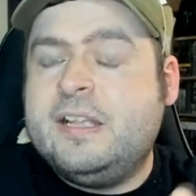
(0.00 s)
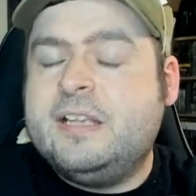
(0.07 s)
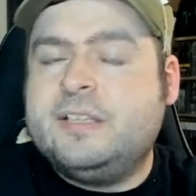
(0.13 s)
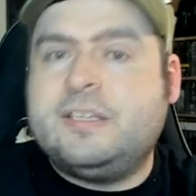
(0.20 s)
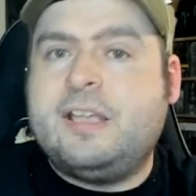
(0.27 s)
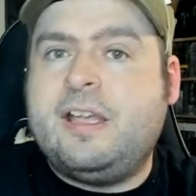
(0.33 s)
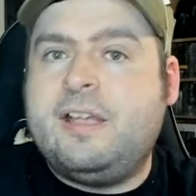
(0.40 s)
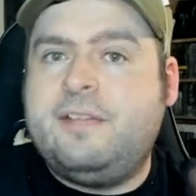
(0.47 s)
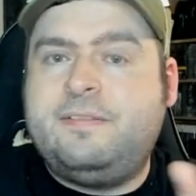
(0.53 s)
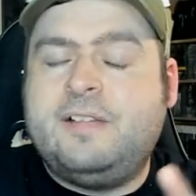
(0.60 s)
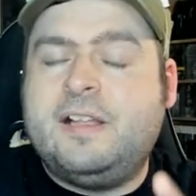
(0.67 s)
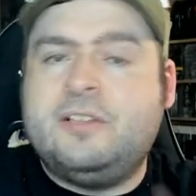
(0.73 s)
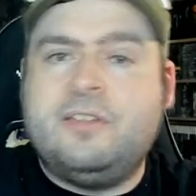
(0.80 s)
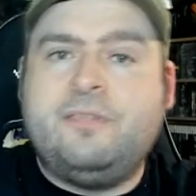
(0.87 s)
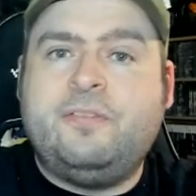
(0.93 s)
So hopefully
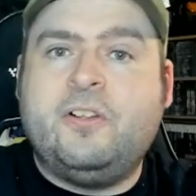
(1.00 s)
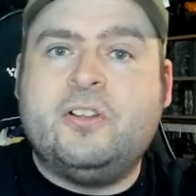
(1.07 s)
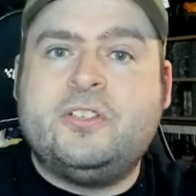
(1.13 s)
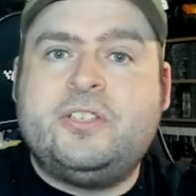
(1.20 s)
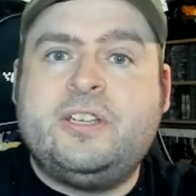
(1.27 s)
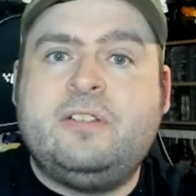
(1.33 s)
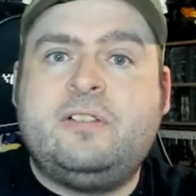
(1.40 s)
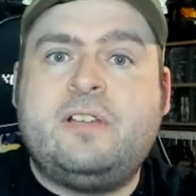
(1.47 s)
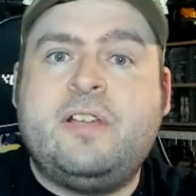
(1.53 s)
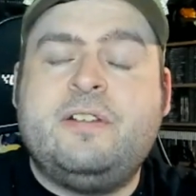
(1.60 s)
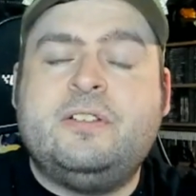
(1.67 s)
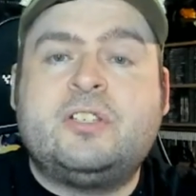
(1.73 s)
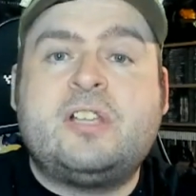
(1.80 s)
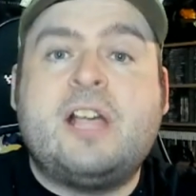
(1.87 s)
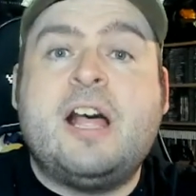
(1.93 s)
I'll look forward to going
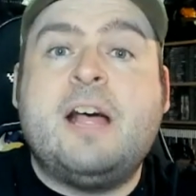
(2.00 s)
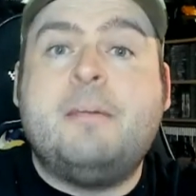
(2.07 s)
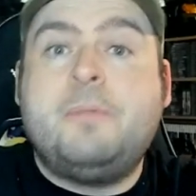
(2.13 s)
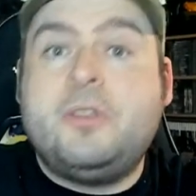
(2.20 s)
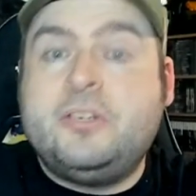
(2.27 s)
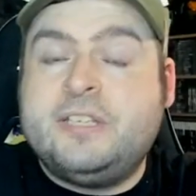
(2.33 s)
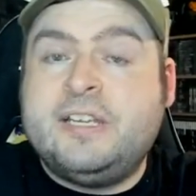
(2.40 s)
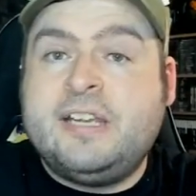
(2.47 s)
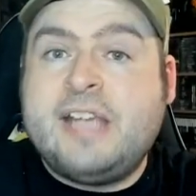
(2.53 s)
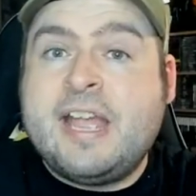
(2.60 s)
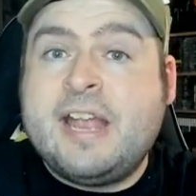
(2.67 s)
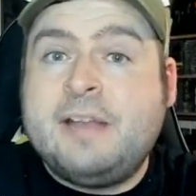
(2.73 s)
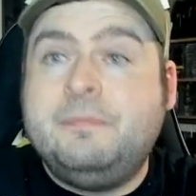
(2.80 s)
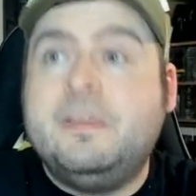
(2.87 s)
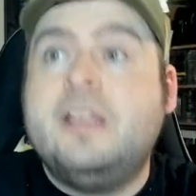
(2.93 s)
to Camboose
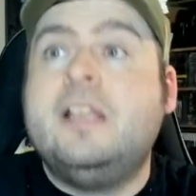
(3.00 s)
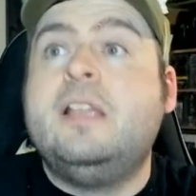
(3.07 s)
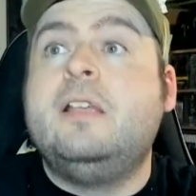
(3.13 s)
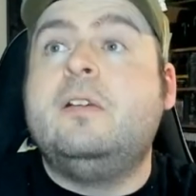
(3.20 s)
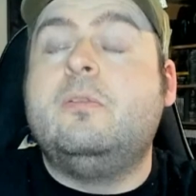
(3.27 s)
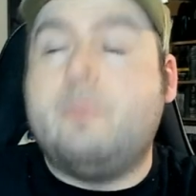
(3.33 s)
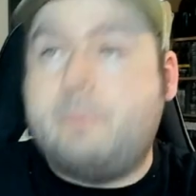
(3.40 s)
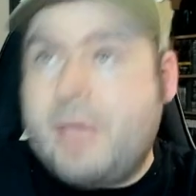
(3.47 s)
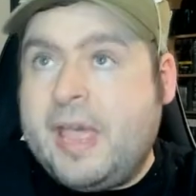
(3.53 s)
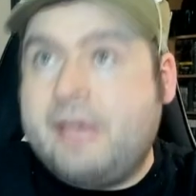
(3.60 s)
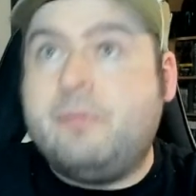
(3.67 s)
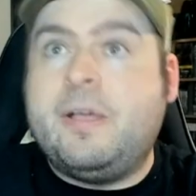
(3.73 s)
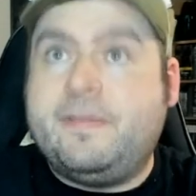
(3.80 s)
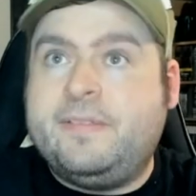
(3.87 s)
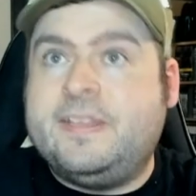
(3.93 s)
again with better
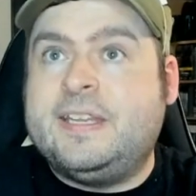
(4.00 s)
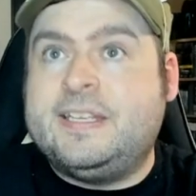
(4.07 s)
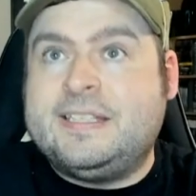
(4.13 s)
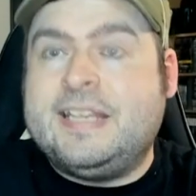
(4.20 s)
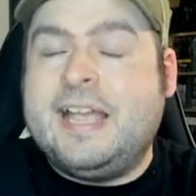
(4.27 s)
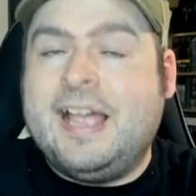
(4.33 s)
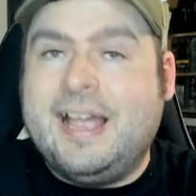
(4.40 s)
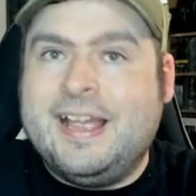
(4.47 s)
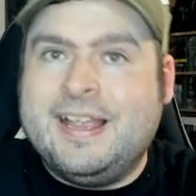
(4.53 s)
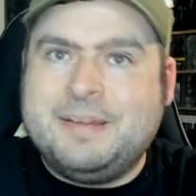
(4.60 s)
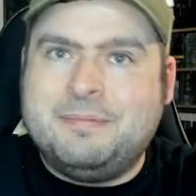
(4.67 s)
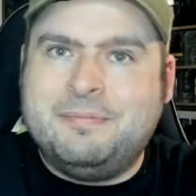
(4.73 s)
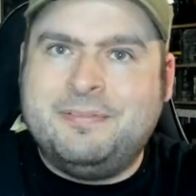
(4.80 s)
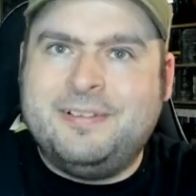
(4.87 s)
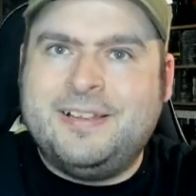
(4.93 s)
weather this time
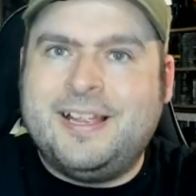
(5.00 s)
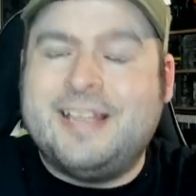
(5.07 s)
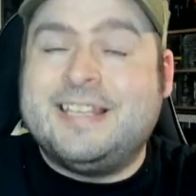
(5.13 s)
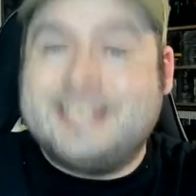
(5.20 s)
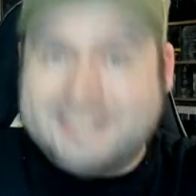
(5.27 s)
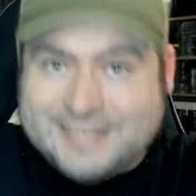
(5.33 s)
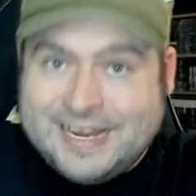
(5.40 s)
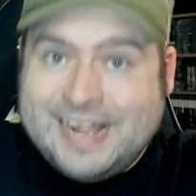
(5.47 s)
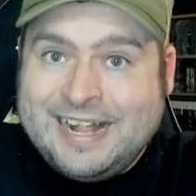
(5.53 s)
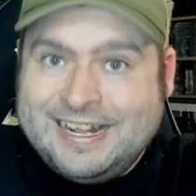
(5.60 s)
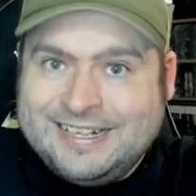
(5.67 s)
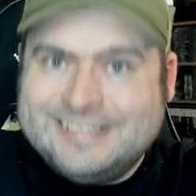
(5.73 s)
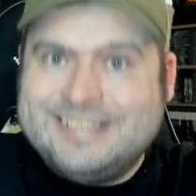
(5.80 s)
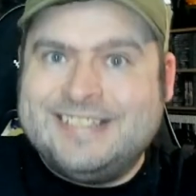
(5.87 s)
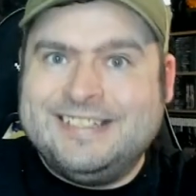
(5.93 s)
at the
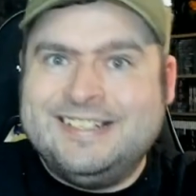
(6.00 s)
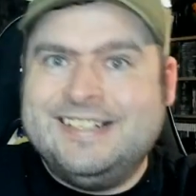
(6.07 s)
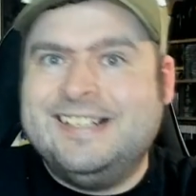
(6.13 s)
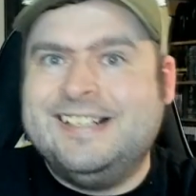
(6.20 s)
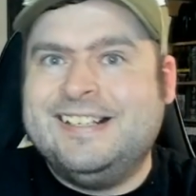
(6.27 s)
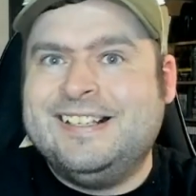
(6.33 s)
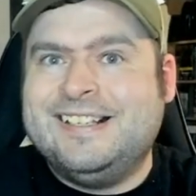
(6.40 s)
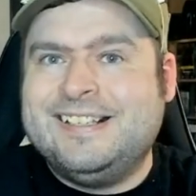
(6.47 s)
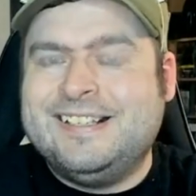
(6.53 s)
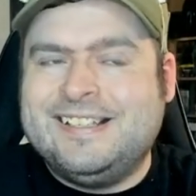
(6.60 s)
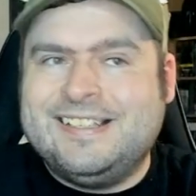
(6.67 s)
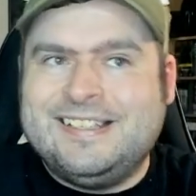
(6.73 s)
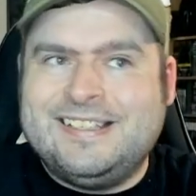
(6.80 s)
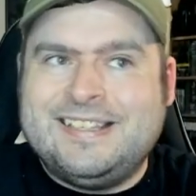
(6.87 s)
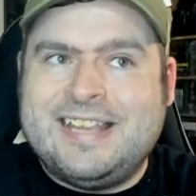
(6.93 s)
start
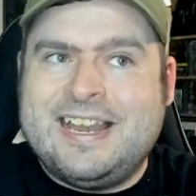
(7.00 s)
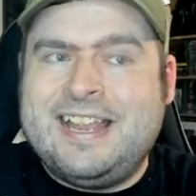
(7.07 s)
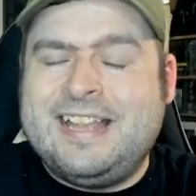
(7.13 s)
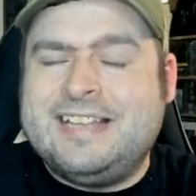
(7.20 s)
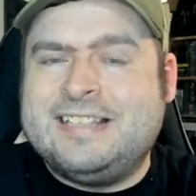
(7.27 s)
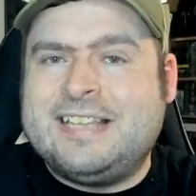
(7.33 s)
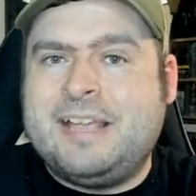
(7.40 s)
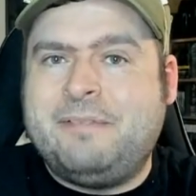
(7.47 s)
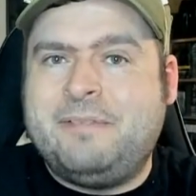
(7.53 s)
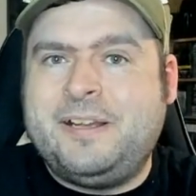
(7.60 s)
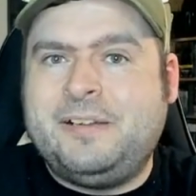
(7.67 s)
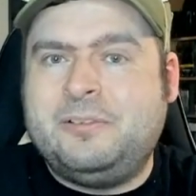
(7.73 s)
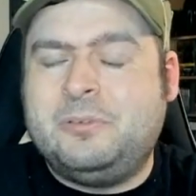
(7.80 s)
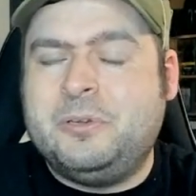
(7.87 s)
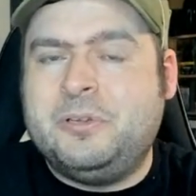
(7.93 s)
than it is
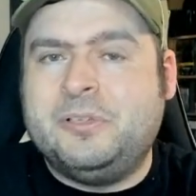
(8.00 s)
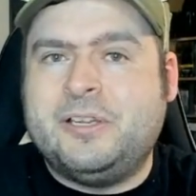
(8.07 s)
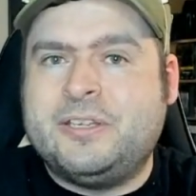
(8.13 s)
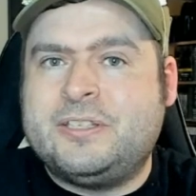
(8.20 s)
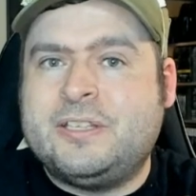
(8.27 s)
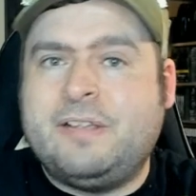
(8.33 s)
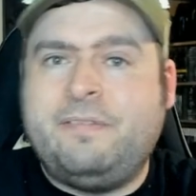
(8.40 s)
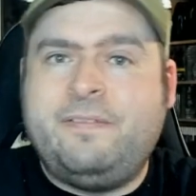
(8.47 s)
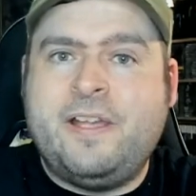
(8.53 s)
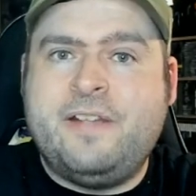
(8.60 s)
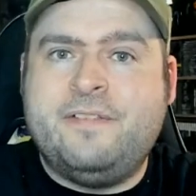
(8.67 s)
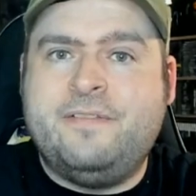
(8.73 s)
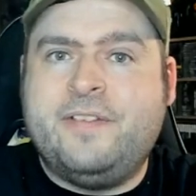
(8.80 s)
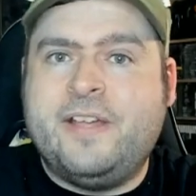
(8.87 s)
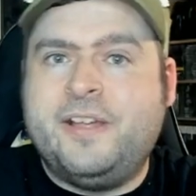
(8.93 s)
having Gruel soft
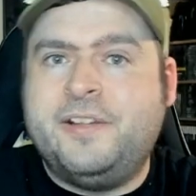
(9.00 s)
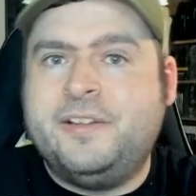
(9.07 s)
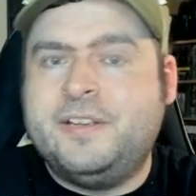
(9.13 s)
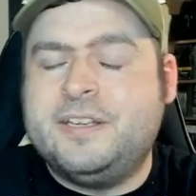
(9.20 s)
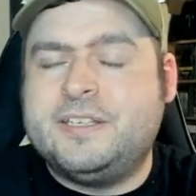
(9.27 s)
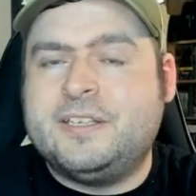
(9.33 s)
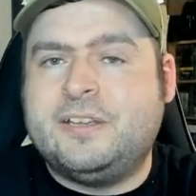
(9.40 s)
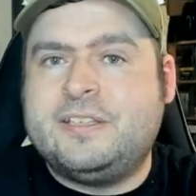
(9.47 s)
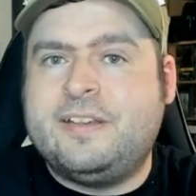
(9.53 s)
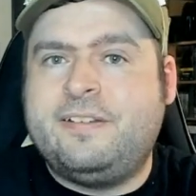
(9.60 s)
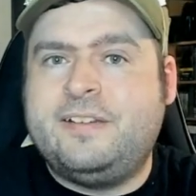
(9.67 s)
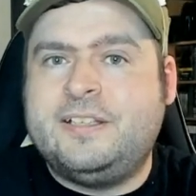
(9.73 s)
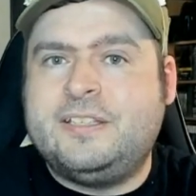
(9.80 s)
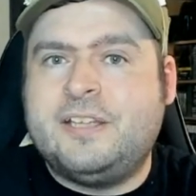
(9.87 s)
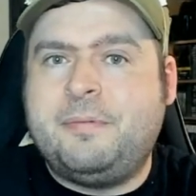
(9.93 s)
over. It's all
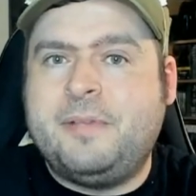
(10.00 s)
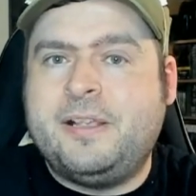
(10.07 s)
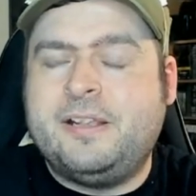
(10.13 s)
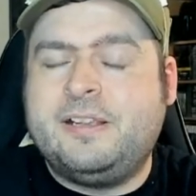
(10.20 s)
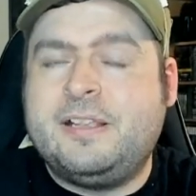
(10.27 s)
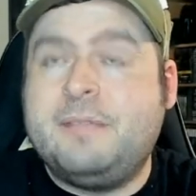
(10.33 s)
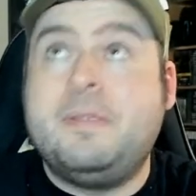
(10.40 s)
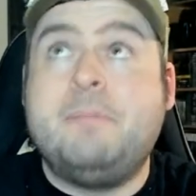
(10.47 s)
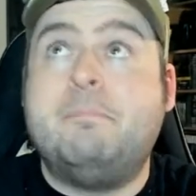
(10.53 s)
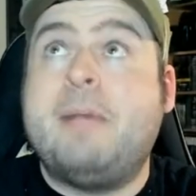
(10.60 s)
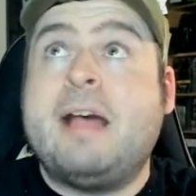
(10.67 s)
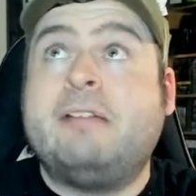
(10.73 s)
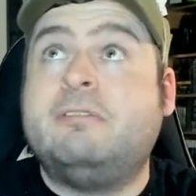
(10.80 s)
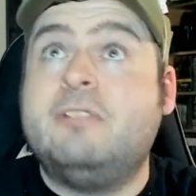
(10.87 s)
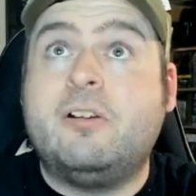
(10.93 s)
different top and give me
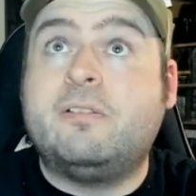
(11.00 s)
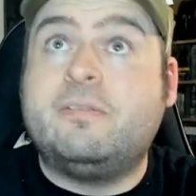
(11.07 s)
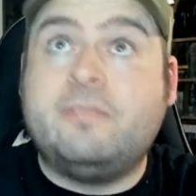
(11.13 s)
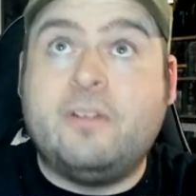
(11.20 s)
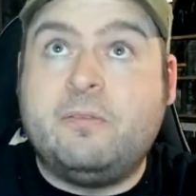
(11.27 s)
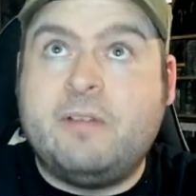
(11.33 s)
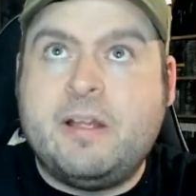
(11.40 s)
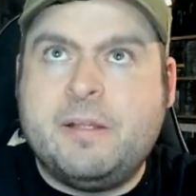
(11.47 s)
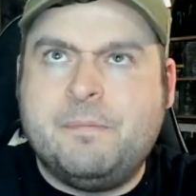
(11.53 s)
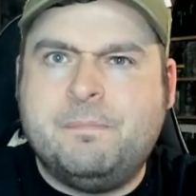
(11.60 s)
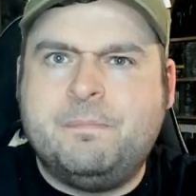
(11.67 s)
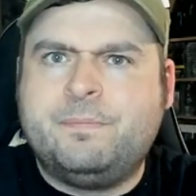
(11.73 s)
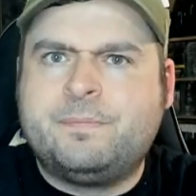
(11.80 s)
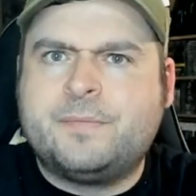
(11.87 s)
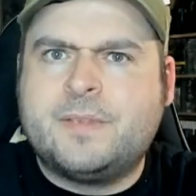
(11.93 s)
bad luck for
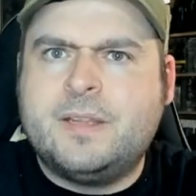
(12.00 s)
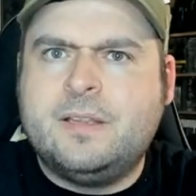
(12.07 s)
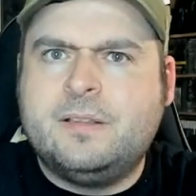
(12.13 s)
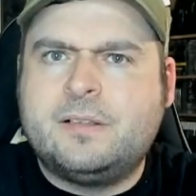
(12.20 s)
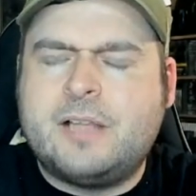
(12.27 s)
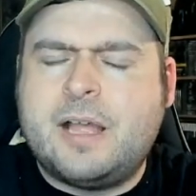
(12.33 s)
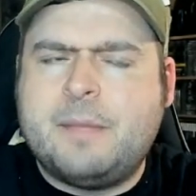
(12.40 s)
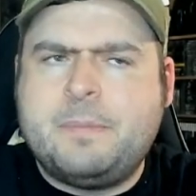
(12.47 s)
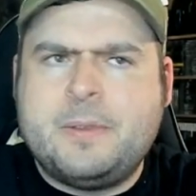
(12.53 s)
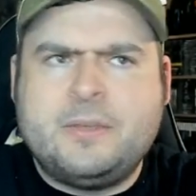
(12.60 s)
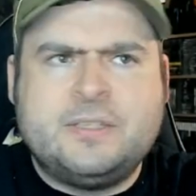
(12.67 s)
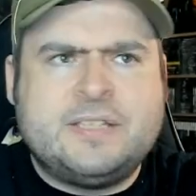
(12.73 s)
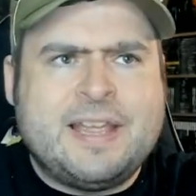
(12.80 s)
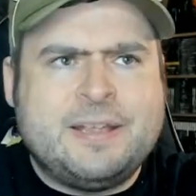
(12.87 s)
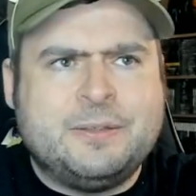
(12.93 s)
um, car boot
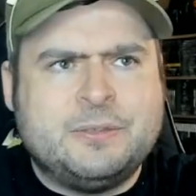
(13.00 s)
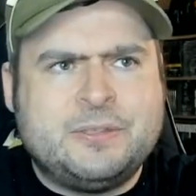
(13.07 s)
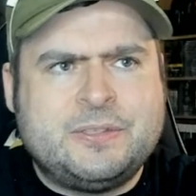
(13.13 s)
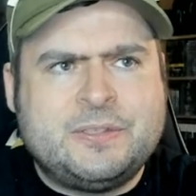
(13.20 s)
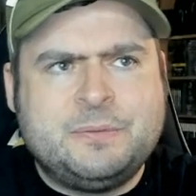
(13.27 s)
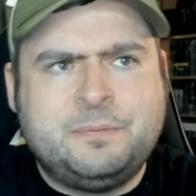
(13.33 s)
sales.